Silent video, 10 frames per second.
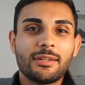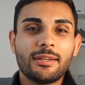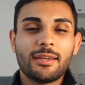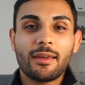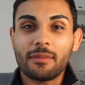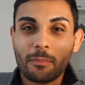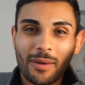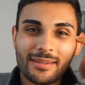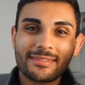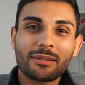and the
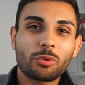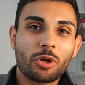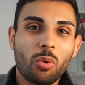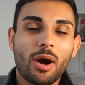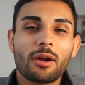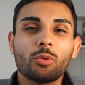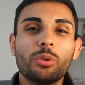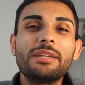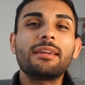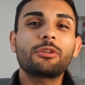mindset required,
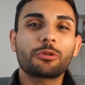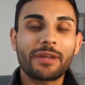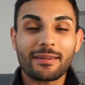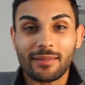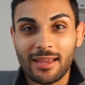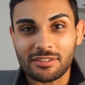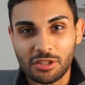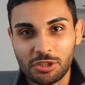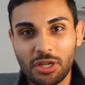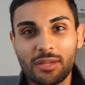we can create lasting
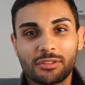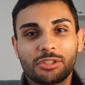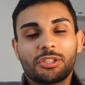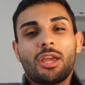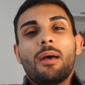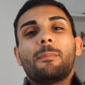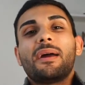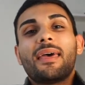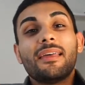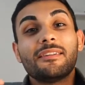change. By
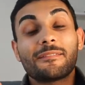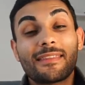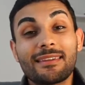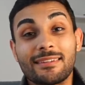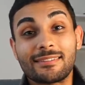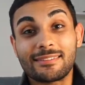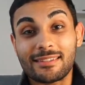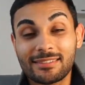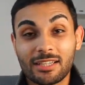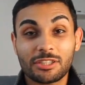the end of this
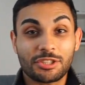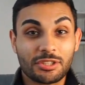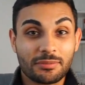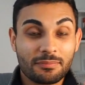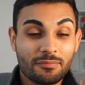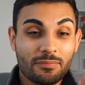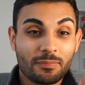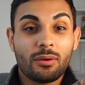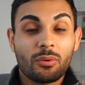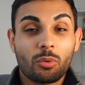discussion,
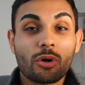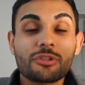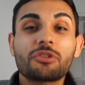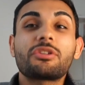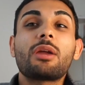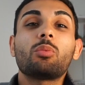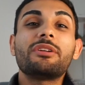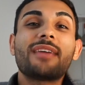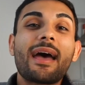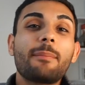we'll understand what is
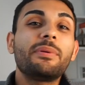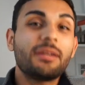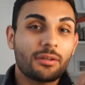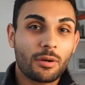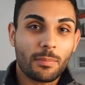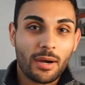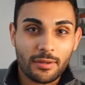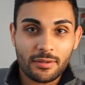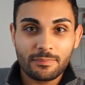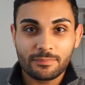happening in our
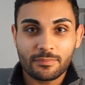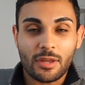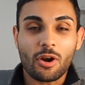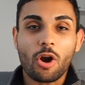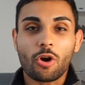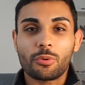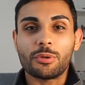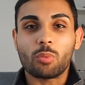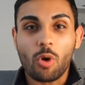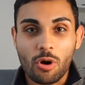body, in our artery
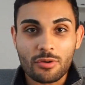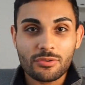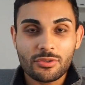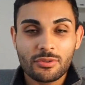walls.